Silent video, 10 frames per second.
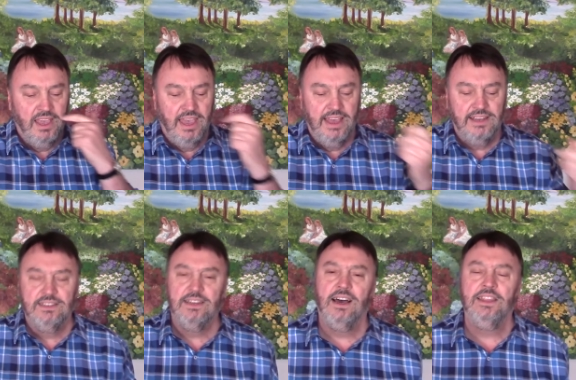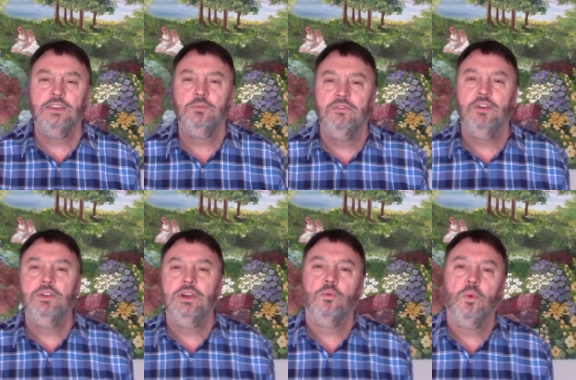And uh, I think we're
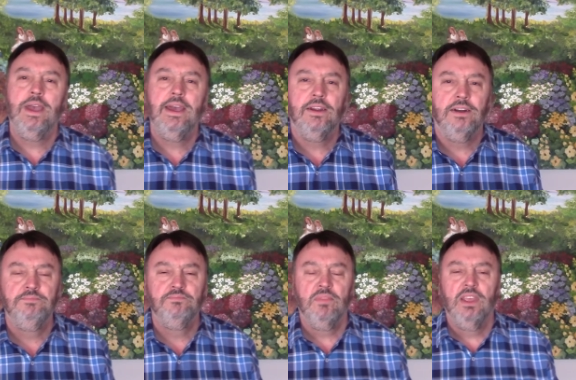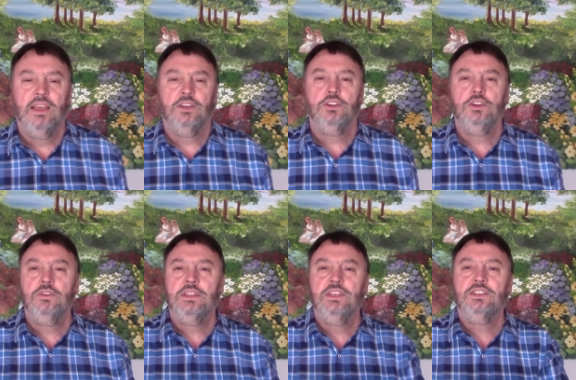very aware
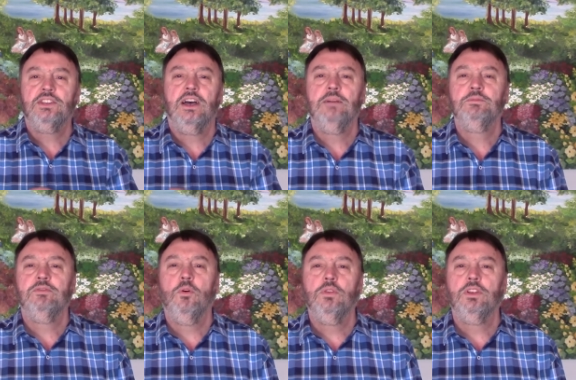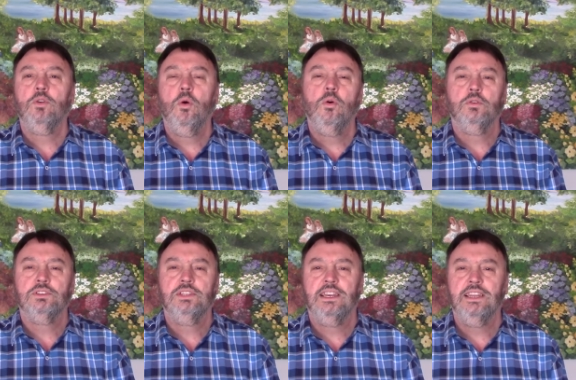during these times of all the
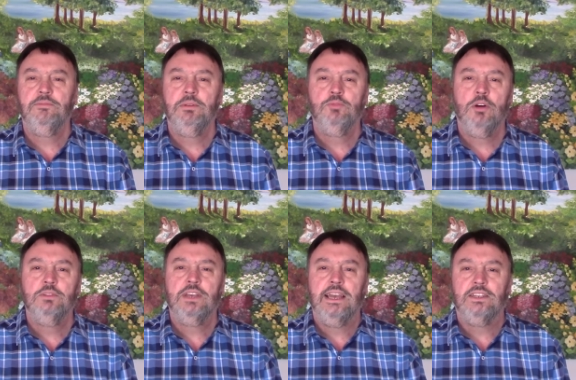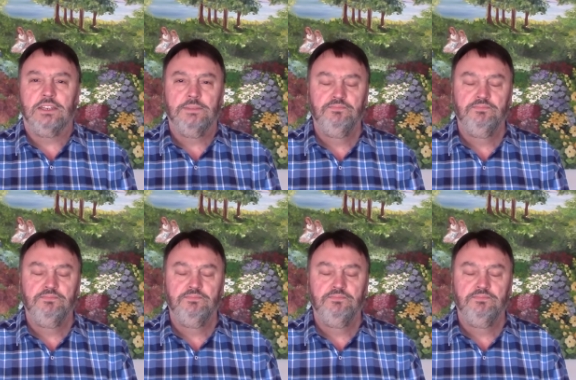laws that have been promulgated